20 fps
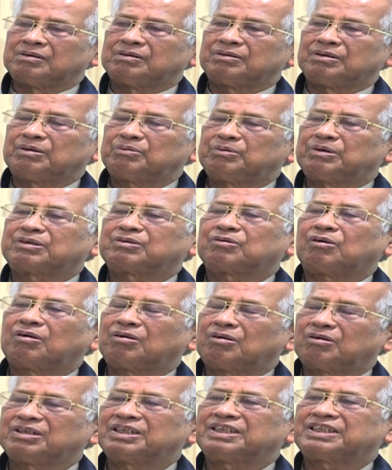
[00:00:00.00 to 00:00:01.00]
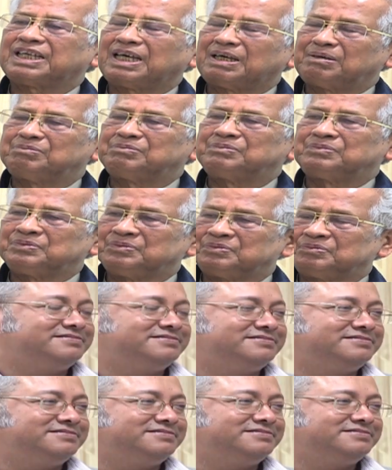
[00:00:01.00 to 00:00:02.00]
they wait all the time,
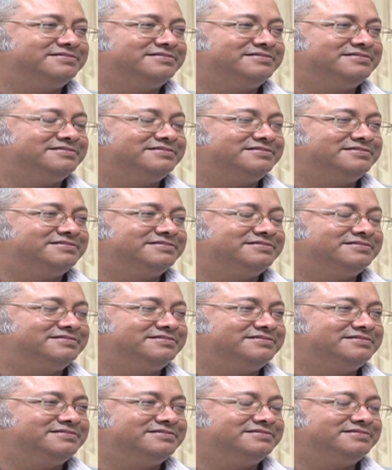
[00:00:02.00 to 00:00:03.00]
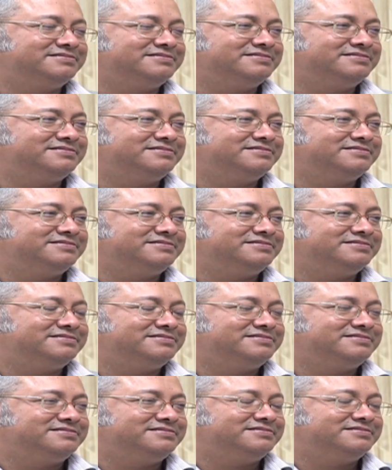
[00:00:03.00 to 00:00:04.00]
the Assam will be freed from the
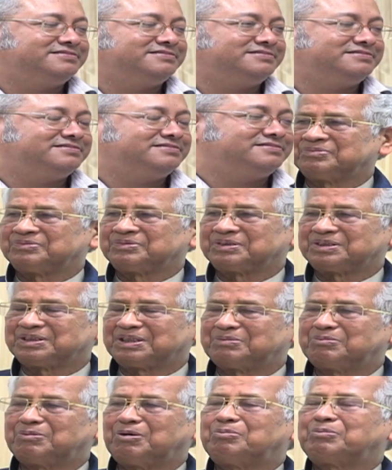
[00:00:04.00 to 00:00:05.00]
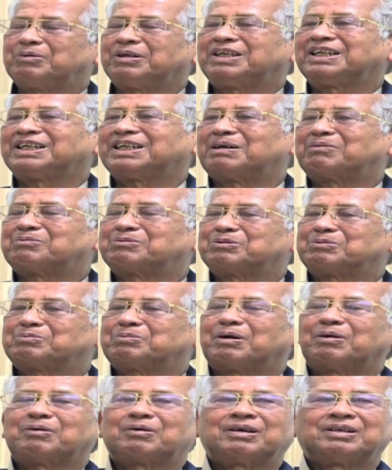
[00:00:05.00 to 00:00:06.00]
foreigners, the moment he come to
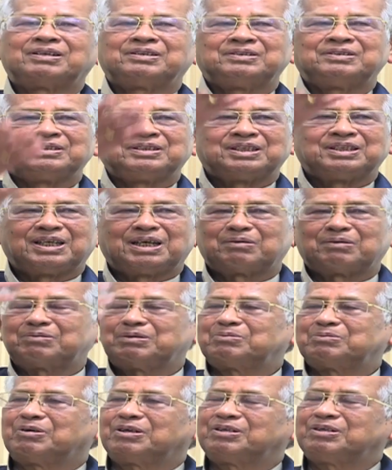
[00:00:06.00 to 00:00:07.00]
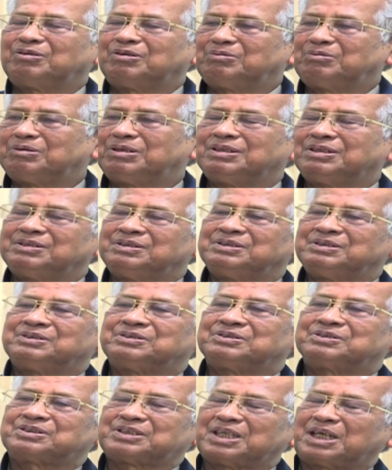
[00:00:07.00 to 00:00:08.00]
power, everybody will be
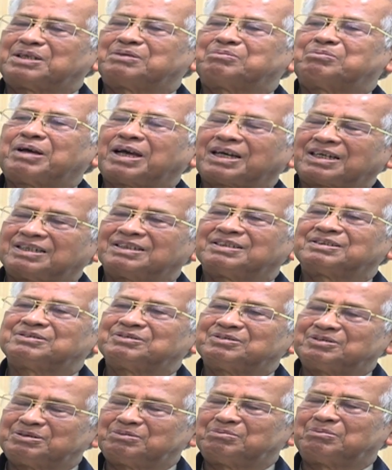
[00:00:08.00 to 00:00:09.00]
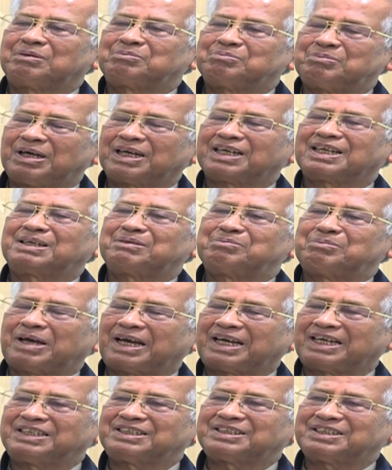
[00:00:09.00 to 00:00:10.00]
sent back with bag and
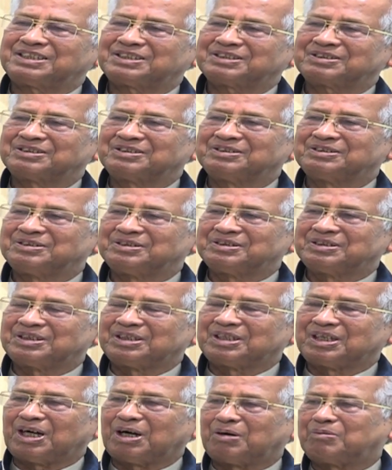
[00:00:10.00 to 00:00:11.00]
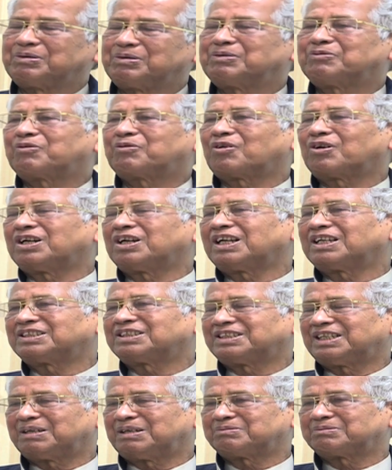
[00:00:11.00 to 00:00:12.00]
baggages. How many foreigners
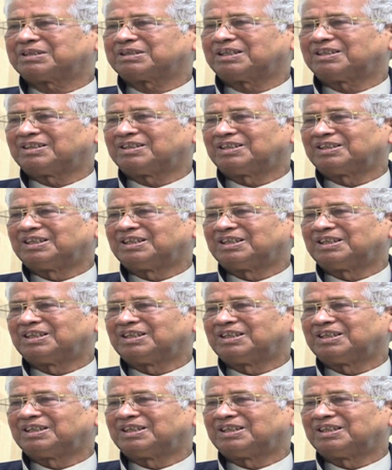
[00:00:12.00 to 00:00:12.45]
they have sent?